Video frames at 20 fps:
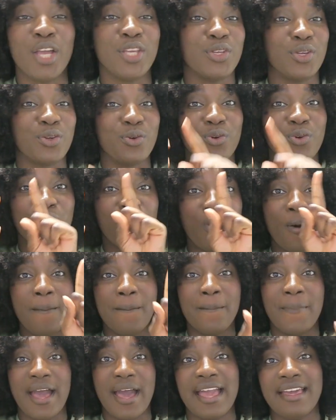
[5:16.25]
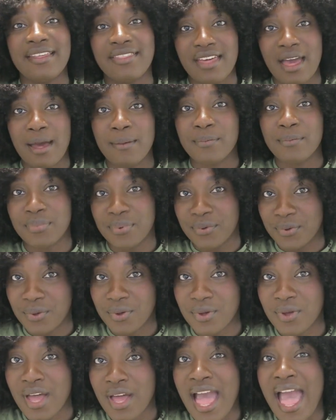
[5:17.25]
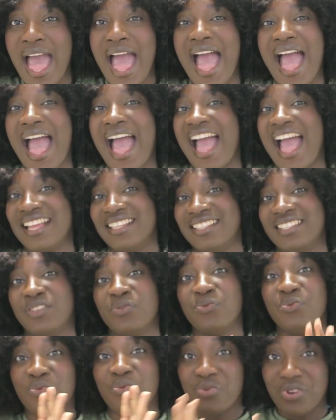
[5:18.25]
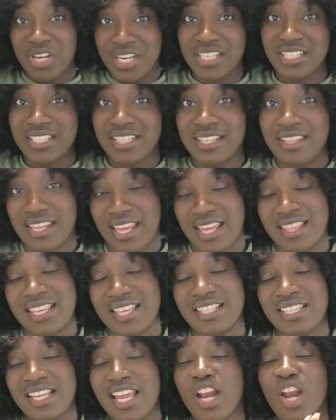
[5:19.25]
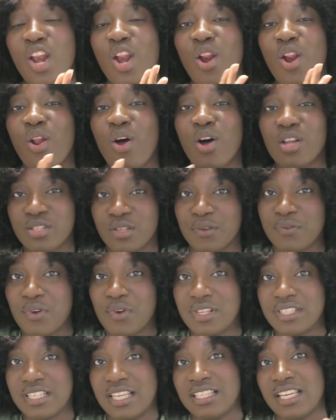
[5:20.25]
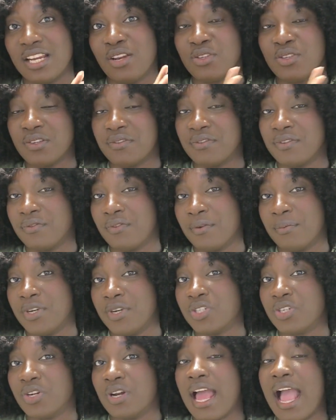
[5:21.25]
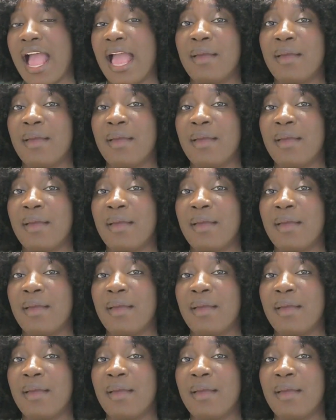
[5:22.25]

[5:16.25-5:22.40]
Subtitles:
You could go buy that book and read there. There's a lot of content, a lot of information.